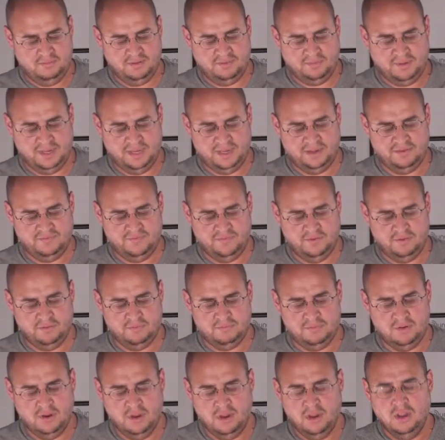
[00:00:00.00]
with my
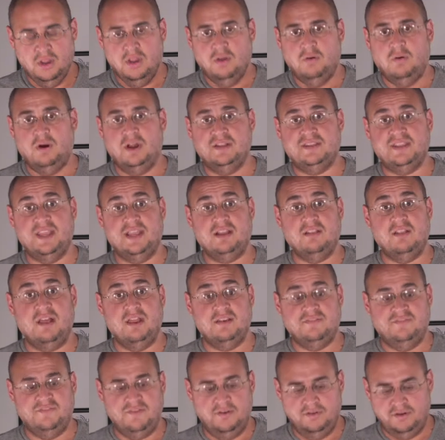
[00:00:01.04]
iPhone? Well, I take a
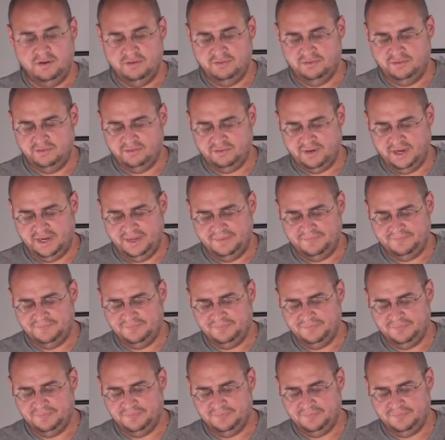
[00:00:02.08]
lot of photos, right?